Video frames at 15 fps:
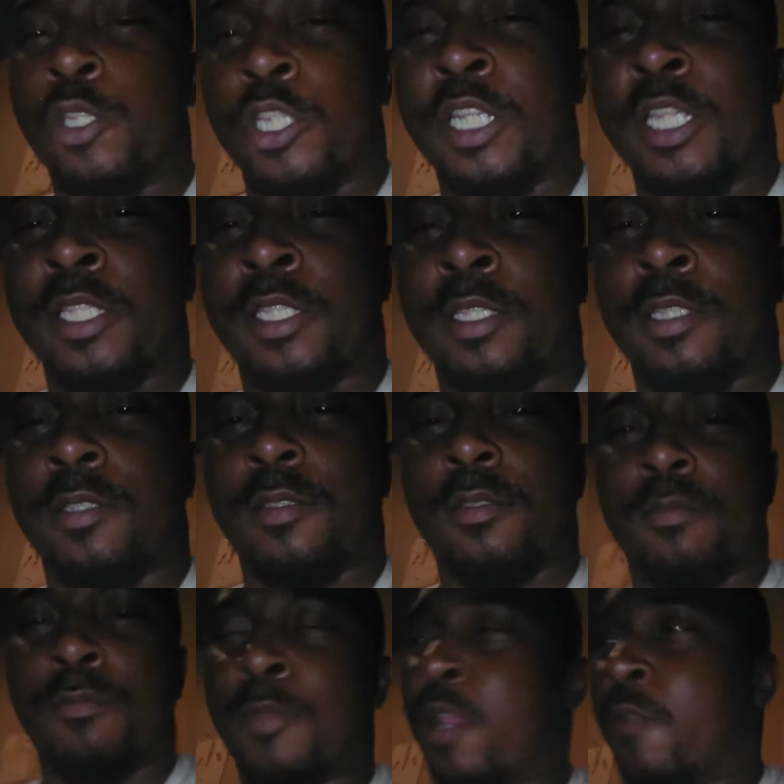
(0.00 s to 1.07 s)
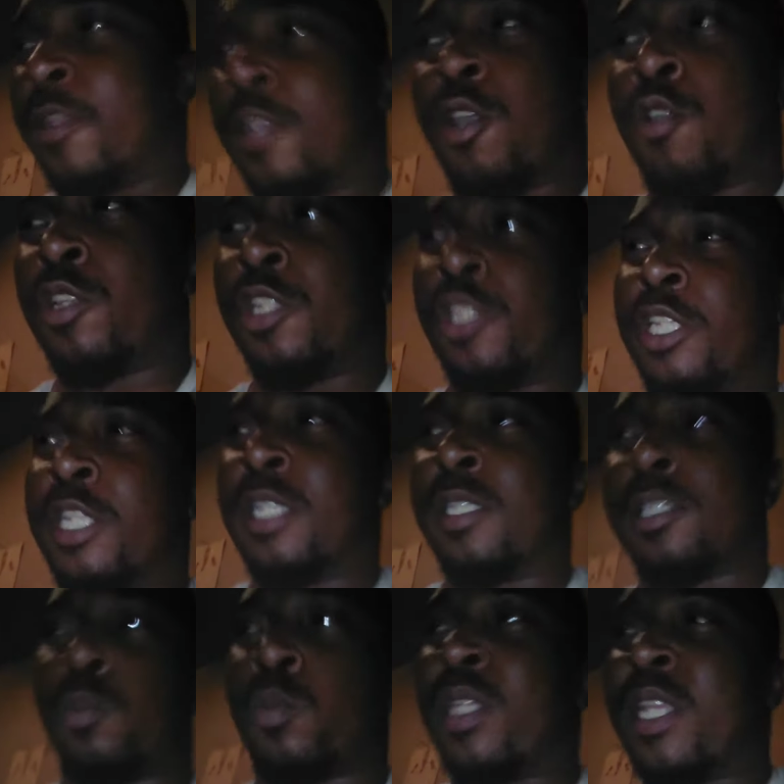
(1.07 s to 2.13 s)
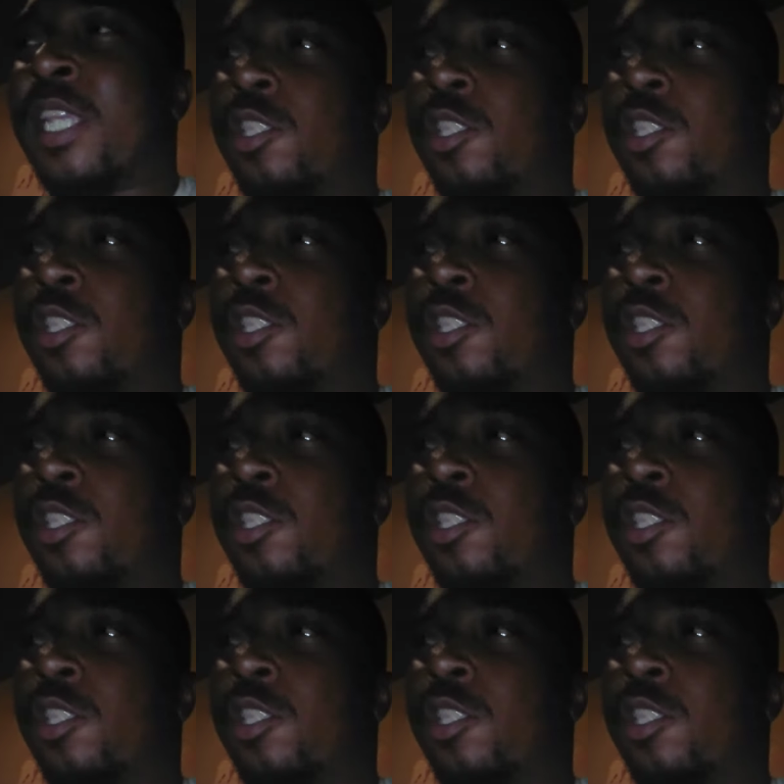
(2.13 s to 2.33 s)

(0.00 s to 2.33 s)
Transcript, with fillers: Jesus. Mary holding Jesus when they